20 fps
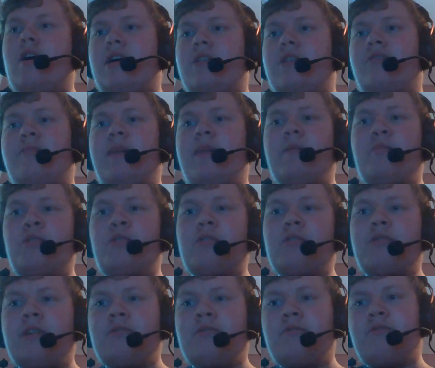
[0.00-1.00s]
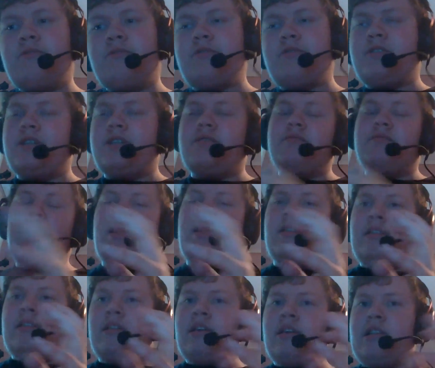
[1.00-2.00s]
import errors, and
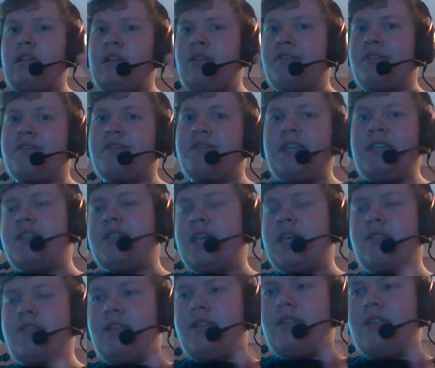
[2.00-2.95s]
a lot of things that